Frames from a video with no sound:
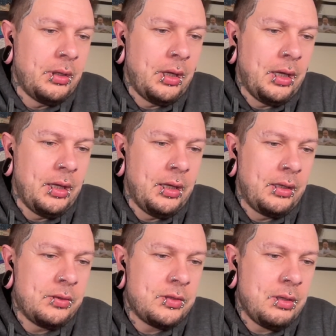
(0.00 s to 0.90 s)

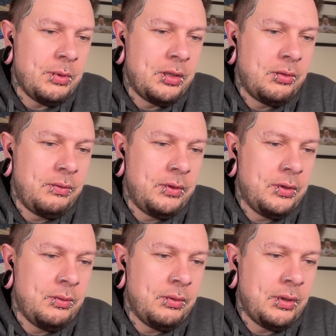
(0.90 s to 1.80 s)
Good job. I don't even
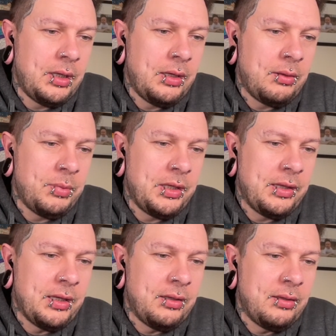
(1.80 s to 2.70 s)
know how to play
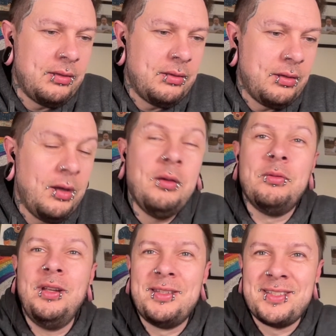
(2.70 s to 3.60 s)
that. Oh,
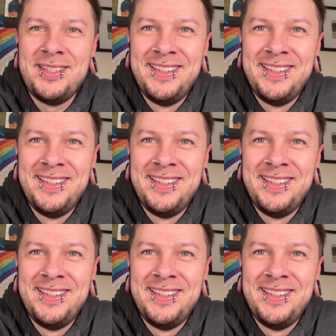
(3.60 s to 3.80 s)
nice.